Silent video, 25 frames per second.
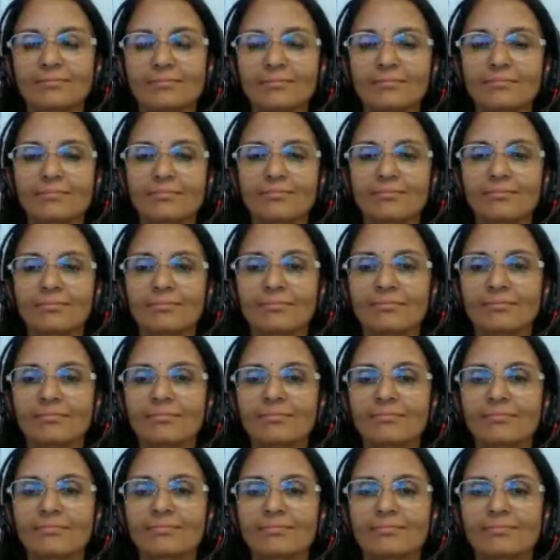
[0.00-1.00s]

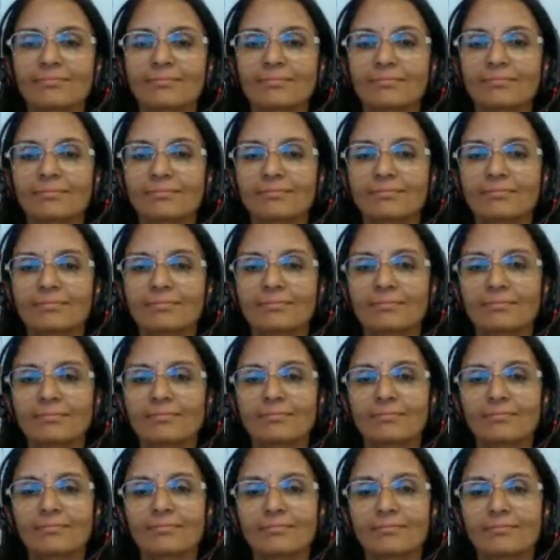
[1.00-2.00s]

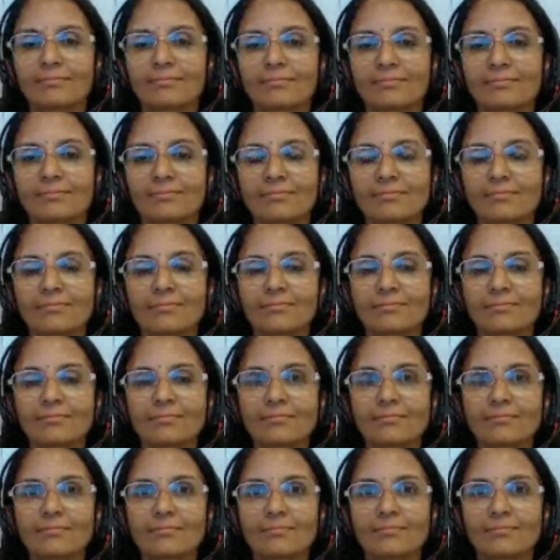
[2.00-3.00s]

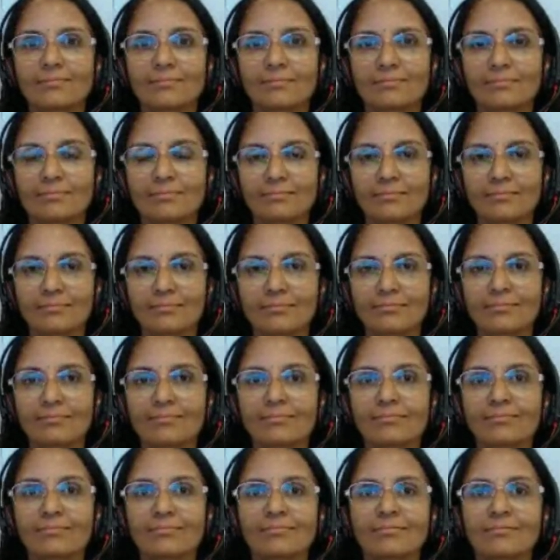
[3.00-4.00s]

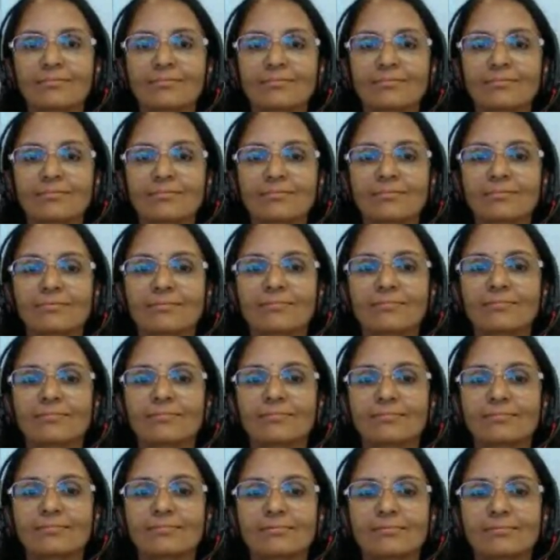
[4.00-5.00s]

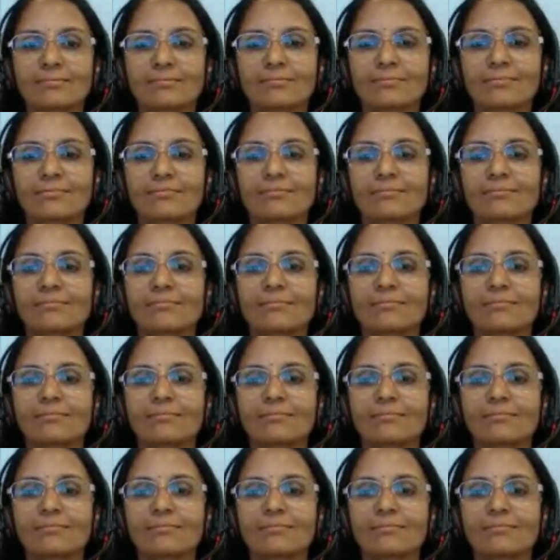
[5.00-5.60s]
This person isn't speaking.